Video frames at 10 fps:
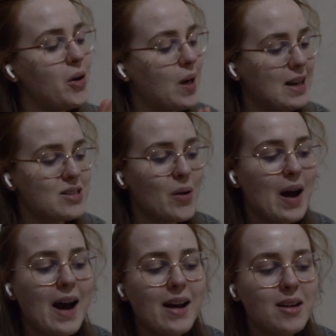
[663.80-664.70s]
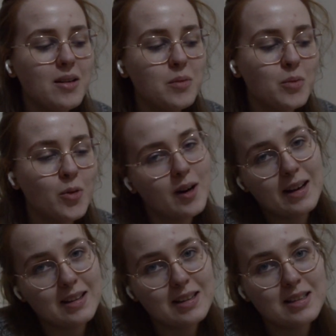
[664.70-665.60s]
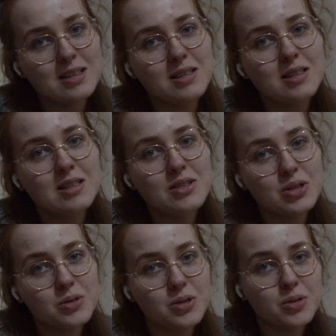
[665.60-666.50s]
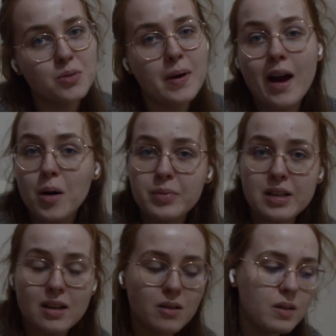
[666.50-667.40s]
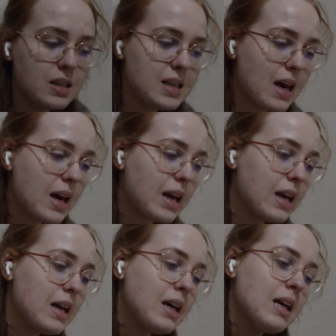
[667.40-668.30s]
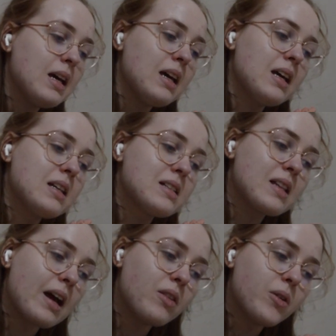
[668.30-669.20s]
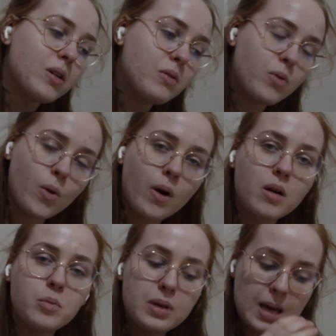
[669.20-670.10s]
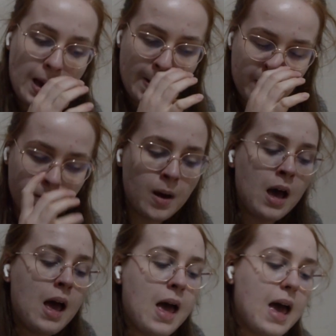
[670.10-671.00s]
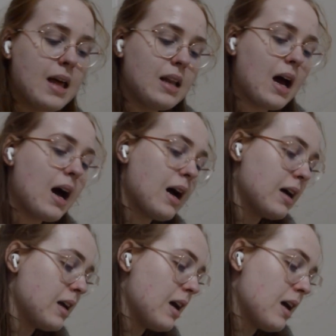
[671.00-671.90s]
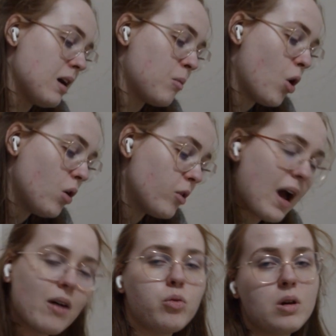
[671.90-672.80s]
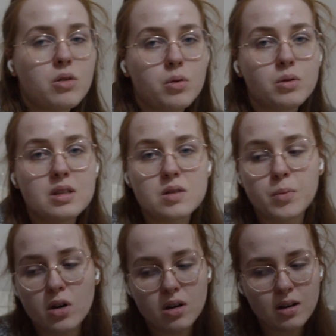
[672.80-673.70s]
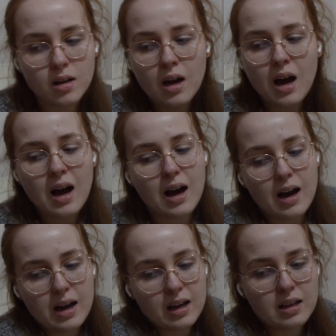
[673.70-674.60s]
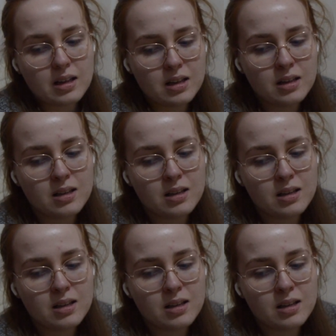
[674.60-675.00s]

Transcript: Okay, so I am ready to do my update of the day. It is 9:34 p.m. and I am over halfway through this book. I